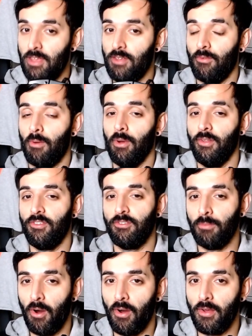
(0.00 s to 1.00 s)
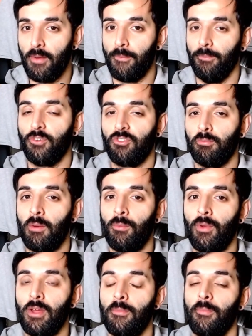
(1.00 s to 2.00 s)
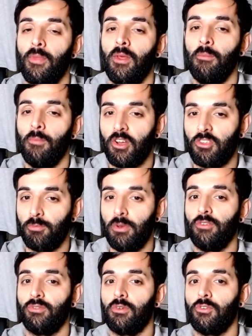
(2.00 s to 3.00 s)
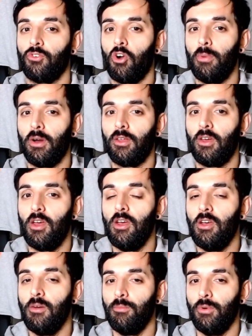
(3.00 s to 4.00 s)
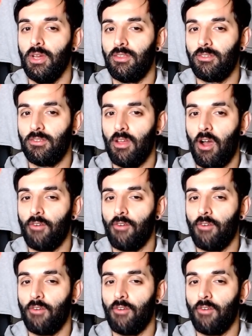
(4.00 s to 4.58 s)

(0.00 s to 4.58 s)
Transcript: remember, this is my muscle memory, my experience with the control pad. But I've